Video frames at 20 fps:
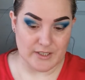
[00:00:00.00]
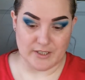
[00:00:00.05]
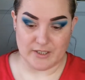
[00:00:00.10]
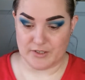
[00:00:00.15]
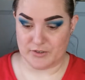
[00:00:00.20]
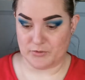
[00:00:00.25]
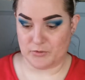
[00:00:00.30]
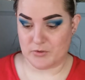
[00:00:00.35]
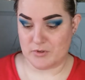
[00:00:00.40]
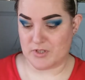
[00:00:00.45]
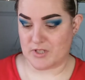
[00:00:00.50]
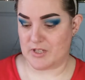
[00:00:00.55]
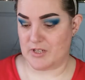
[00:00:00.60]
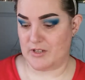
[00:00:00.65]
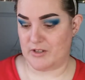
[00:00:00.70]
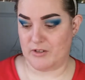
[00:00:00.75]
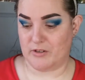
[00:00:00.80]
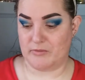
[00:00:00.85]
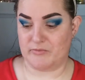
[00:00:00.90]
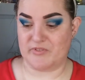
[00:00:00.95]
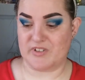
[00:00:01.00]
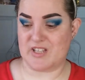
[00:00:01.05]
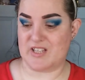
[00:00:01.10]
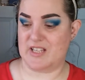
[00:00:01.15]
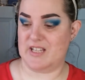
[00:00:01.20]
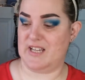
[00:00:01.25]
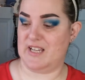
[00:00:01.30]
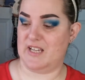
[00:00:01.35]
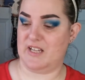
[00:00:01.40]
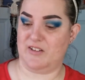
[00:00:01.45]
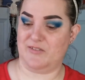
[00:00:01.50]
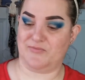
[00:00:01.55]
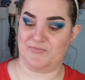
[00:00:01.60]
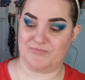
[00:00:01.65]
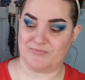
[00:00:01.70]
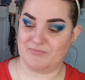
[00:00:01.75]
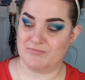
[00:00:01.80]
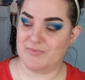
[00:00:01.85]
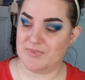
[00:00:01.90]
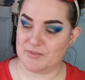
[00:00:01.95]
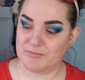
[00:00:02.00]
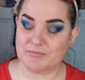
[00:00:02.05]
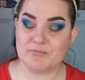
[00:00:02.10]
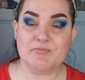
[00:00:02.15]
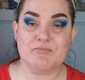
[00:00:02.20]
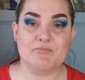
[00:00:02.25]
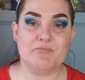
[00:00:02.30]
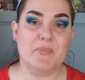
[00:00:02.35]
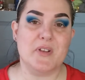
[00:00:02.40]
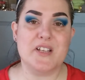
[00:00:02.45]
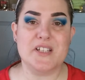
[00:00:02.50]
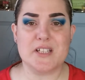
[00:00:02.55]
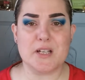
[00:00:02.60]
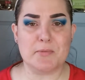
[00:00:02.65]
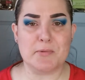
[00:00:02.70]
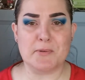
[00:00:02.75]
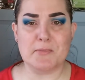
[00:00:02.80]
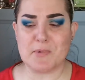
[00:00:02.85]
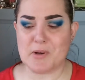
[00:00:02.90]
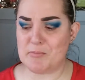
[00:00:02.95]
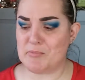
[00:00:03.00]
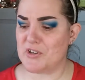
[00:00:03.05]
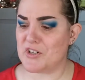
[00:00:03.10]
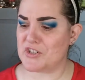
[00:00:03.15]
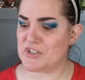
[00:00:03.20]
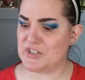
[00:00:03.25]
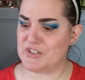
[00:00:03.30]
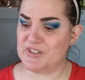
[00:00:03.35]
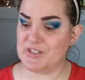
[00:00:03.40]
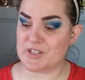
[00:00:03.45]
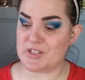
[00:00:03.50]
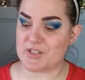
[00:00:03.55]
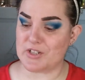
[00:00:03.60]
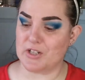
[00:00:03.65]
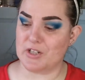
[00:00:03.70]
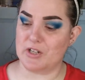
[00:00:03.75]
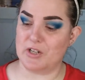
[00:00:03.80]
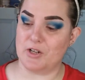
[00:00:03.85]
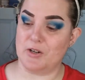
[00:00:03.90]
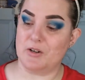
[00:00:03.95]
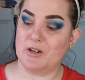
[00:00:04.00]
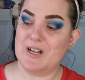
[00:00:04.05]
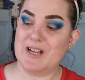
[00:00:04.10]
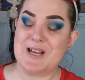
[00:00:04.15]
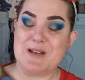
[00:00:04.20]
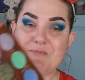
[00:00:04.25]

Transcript: and also obviously I've been dipping my brush in this a lot.